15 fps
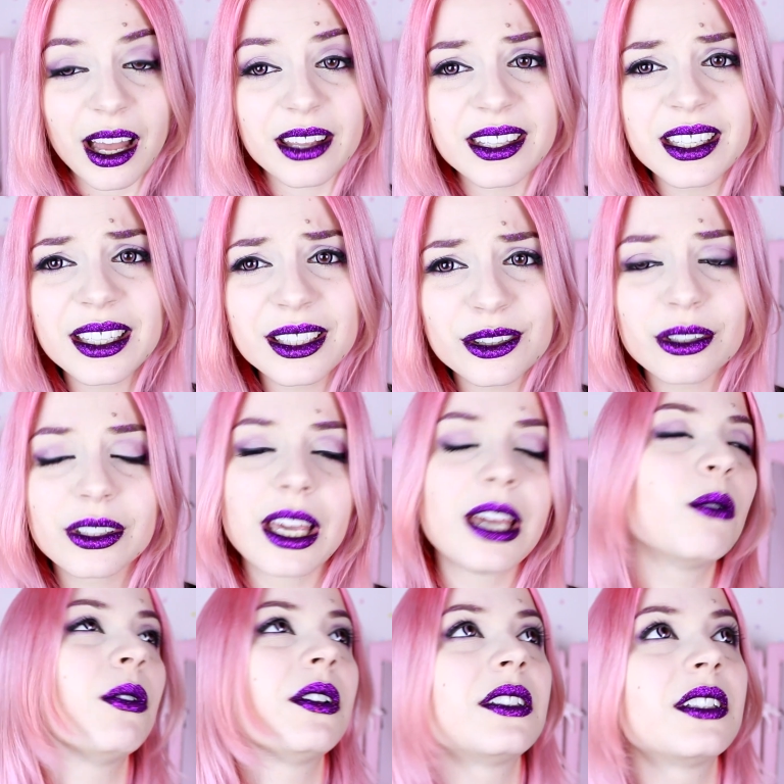I think it's
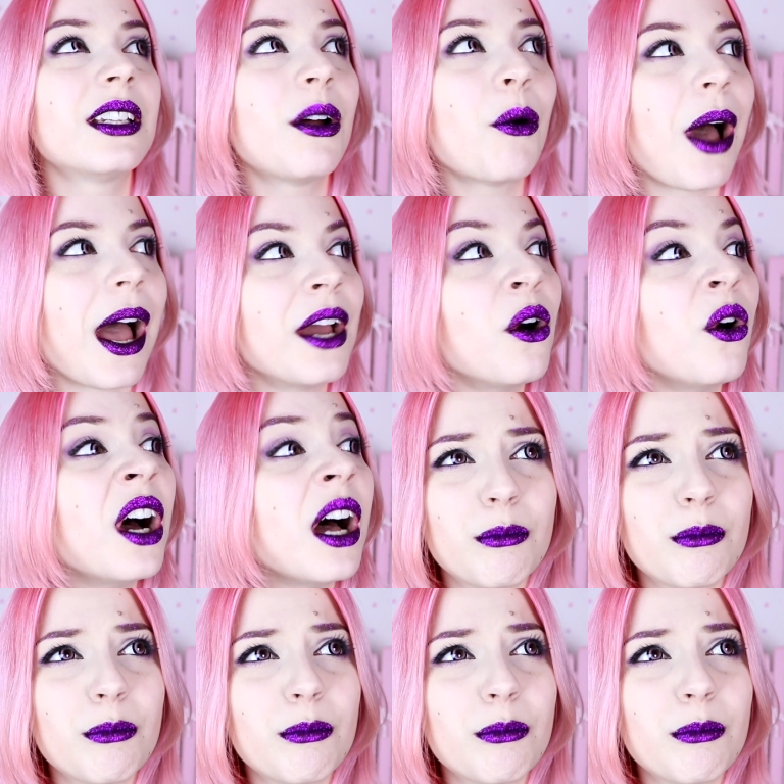okay once in a while,